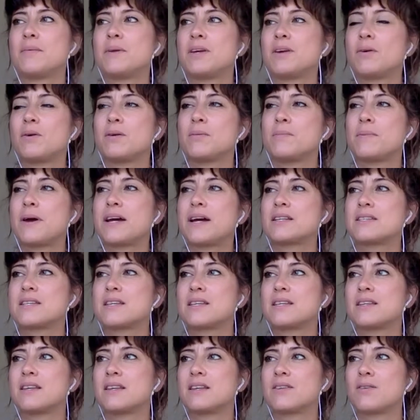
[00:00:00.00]
Going back
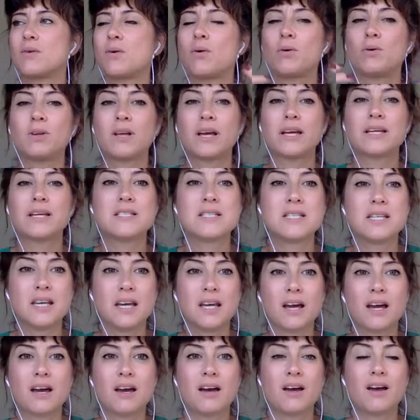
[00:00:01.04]
to the whole
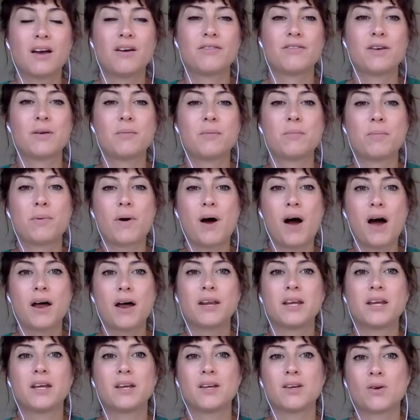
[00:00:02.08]
idea of
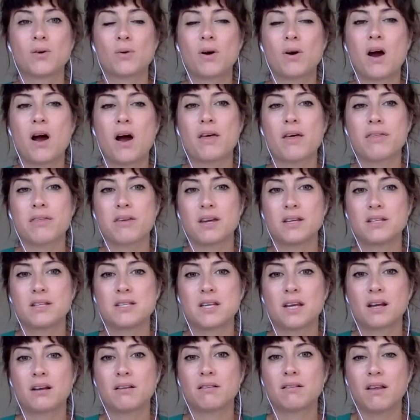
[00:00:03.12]
embodying your
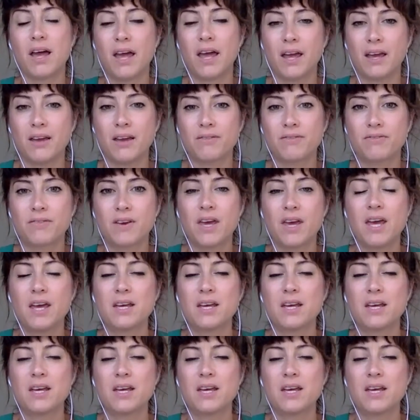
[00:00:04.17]
authentic life,